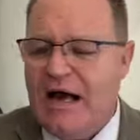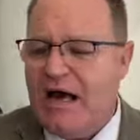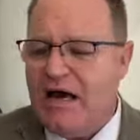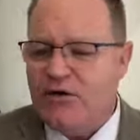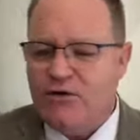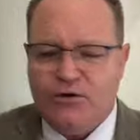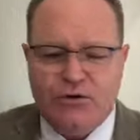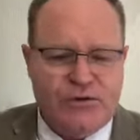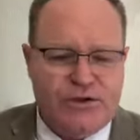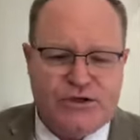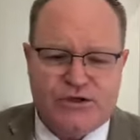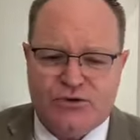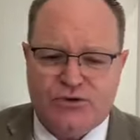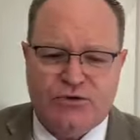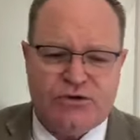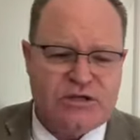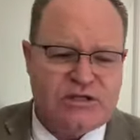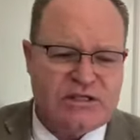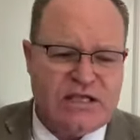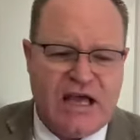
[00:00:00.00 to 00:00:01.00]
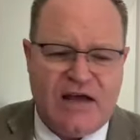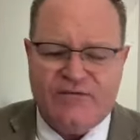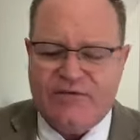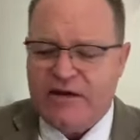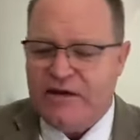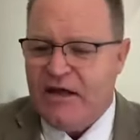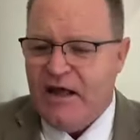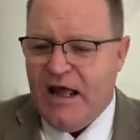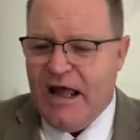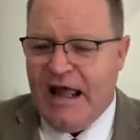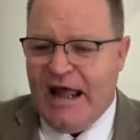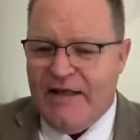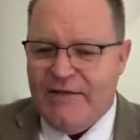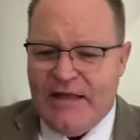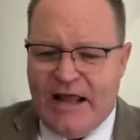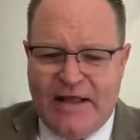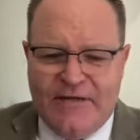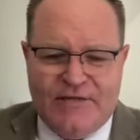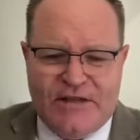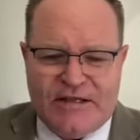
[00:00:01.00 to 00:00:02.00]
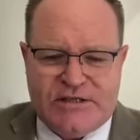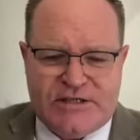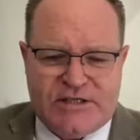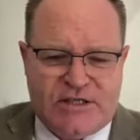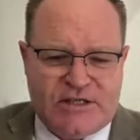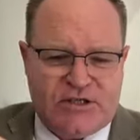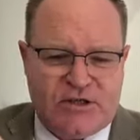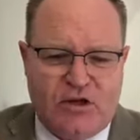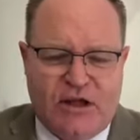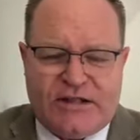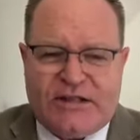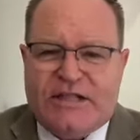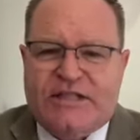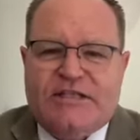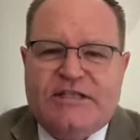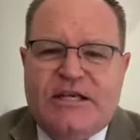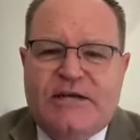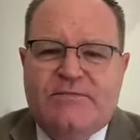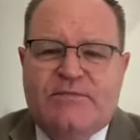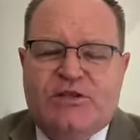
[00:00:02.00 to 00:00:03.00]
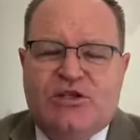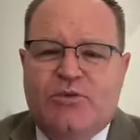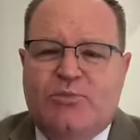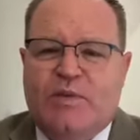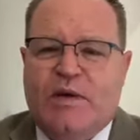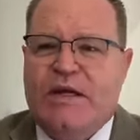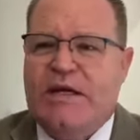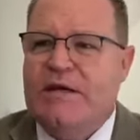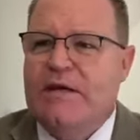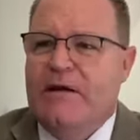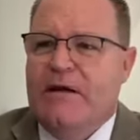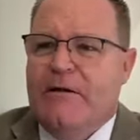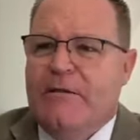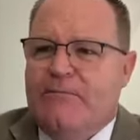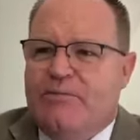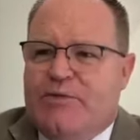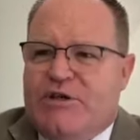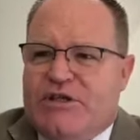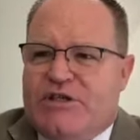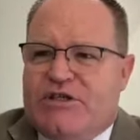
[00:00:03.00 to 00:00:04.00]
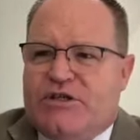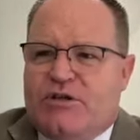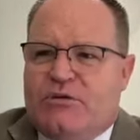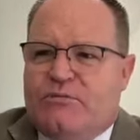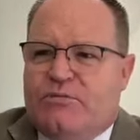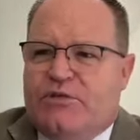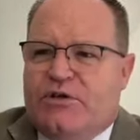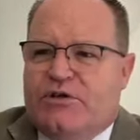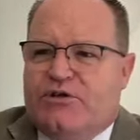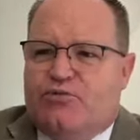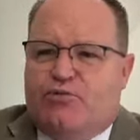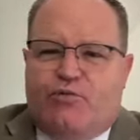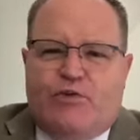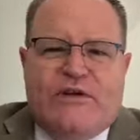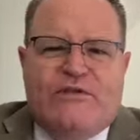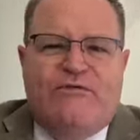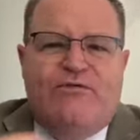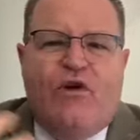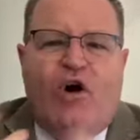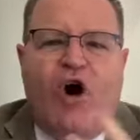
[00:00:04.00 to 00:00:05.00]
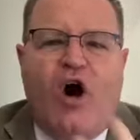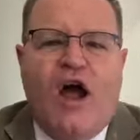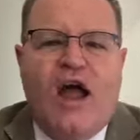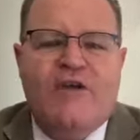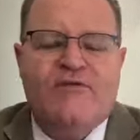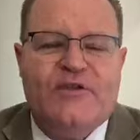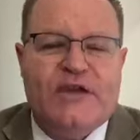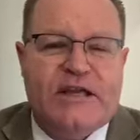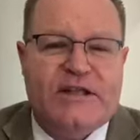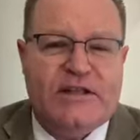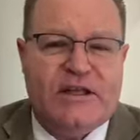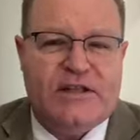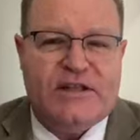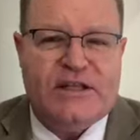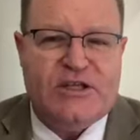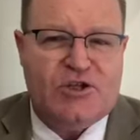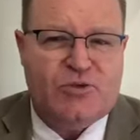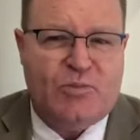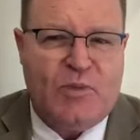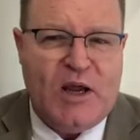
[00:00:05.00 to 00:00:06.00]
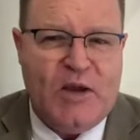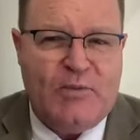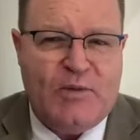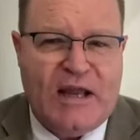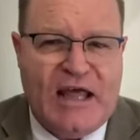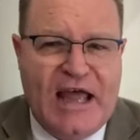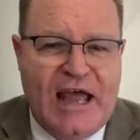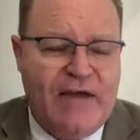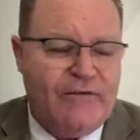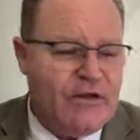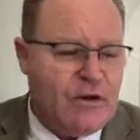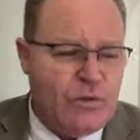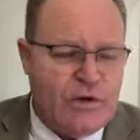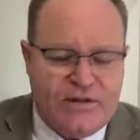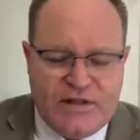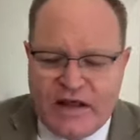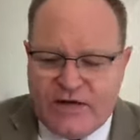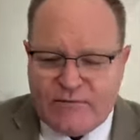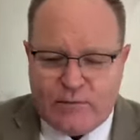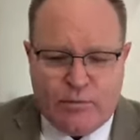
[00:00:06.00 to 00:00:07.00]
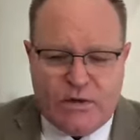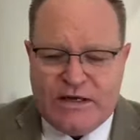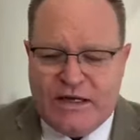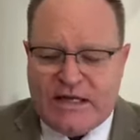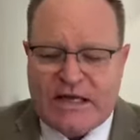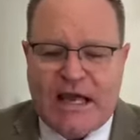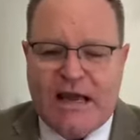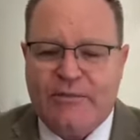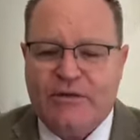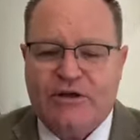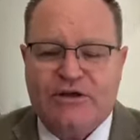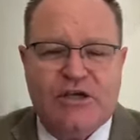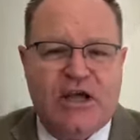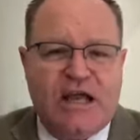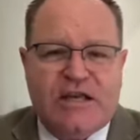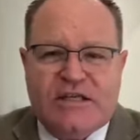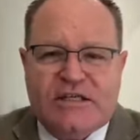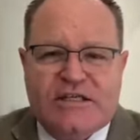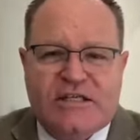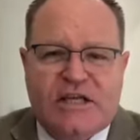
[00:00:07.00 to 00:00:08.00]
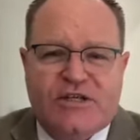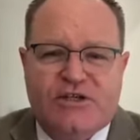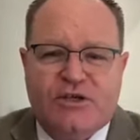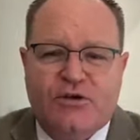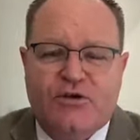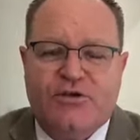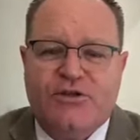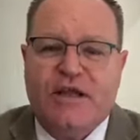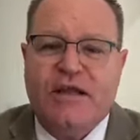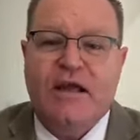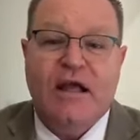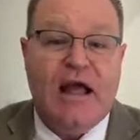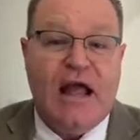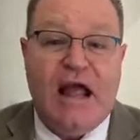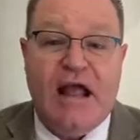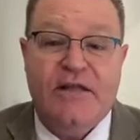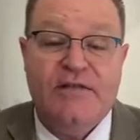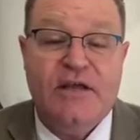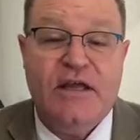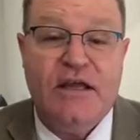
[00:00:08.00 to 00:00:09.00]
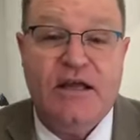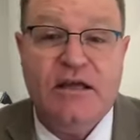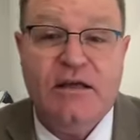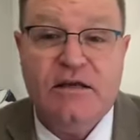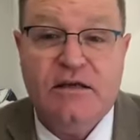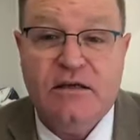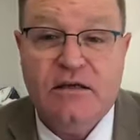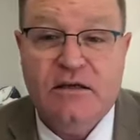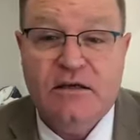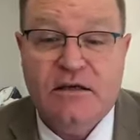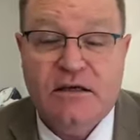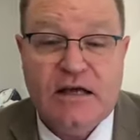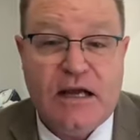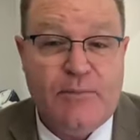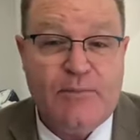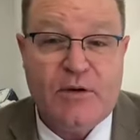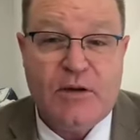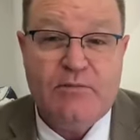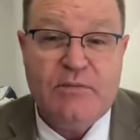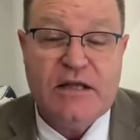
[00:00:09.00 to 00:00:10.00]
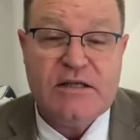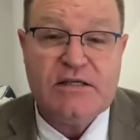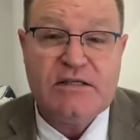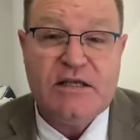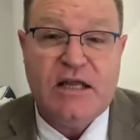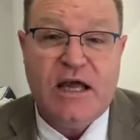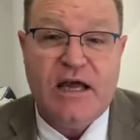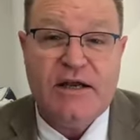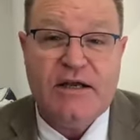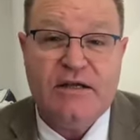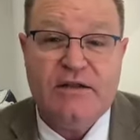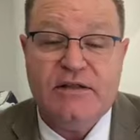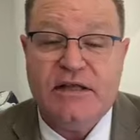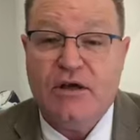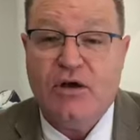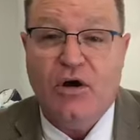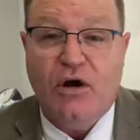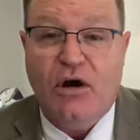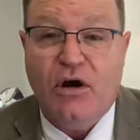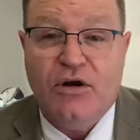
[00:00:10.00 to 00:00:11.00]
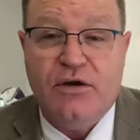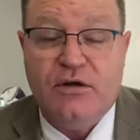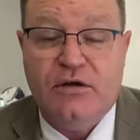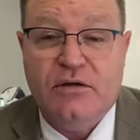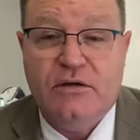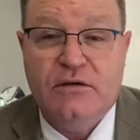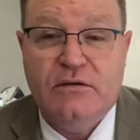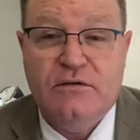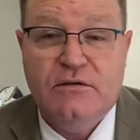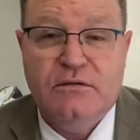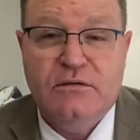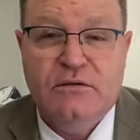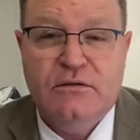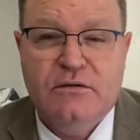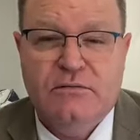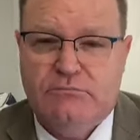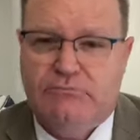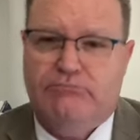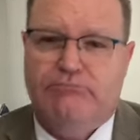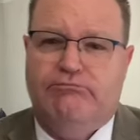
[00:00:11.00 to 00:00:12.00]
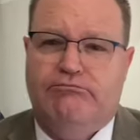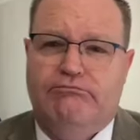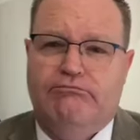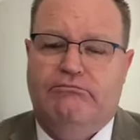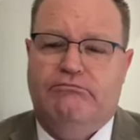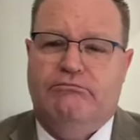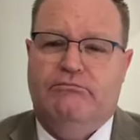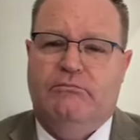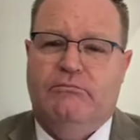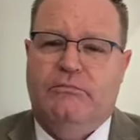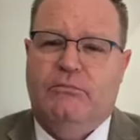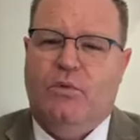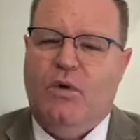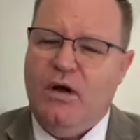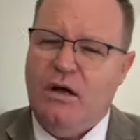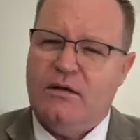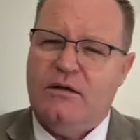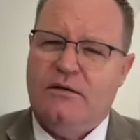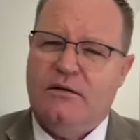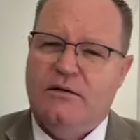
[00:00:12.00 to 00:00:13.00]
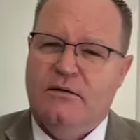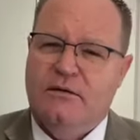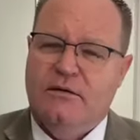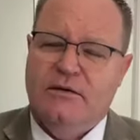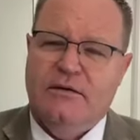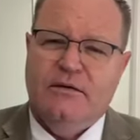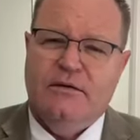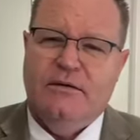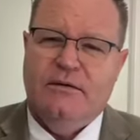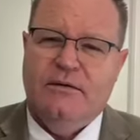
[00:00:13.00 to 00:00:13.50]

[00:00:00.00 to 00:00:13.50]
to my heart and all this sort of stuff. And there's just like there seems to be this reviving that these people are having when they're coming to, and it's such a good thing. And then a couple of months later, they're gone. What?